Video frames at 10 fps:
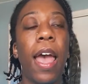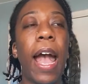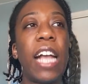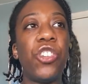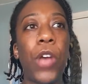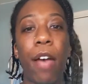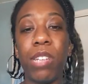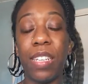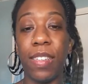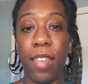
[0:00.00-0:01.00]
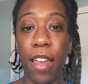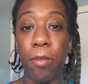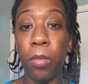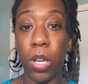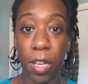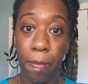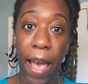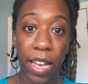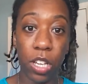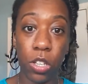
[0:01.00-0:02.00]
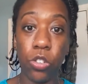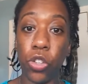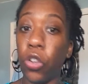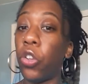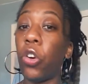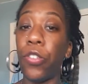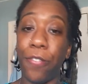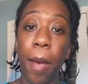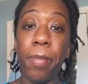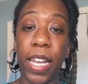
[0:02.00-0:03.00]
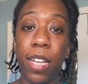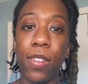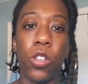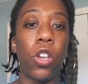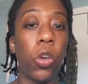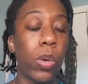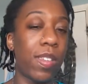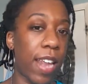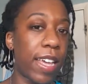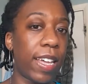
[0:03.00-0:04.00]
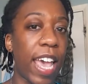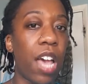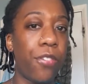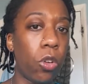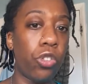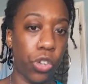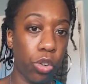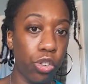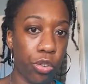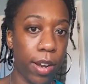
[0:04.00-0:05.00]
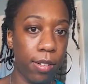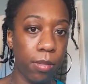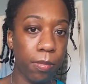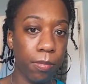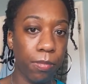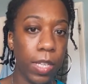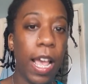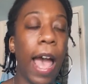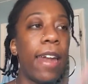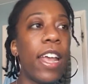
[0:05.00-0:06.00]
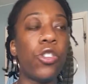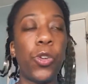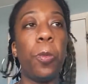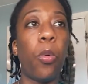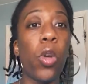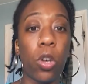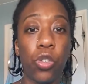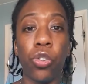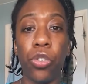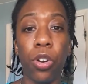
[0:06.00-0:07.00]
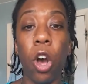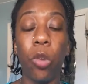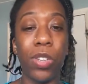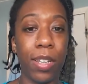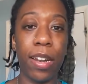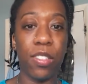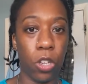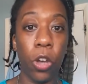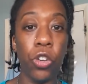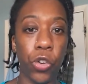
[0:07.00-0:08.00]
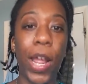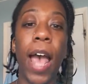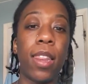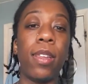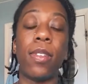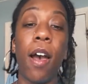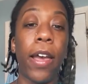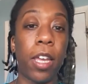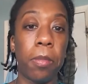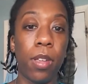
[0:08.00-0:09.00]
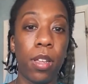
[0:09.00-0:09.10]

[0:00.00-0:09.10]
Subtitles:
and you're having to send money back to your family who was taking care of your children, unless you brought your children over to this country at the time,